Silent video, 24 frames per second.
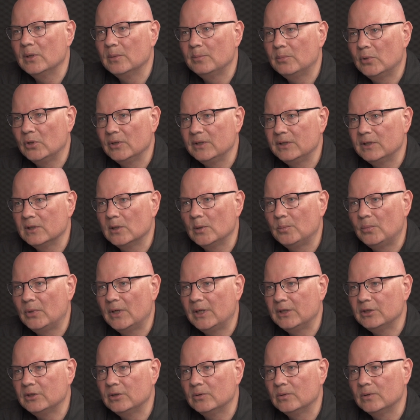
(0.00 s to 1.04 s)
political
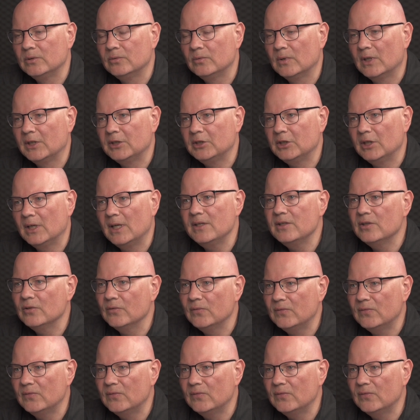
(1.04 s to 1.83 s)
pressure on Russia, and so